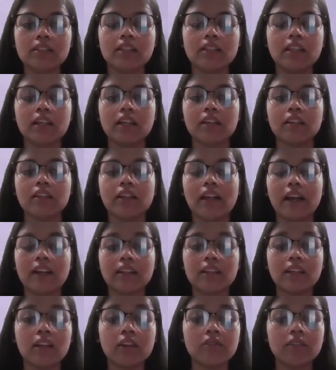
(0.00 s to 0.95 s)

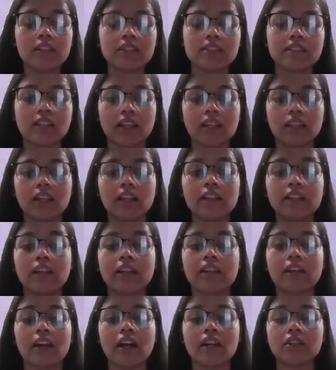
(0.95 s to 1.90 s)

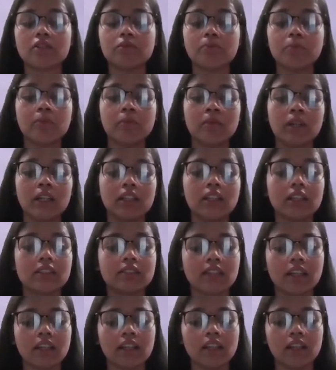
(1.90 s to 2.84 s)
that transmit the
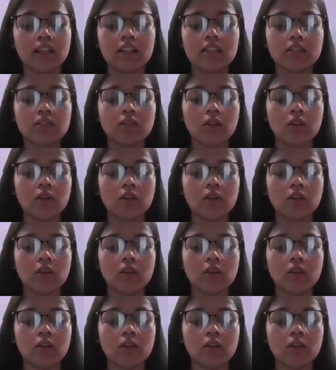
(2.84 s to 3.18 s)
signals,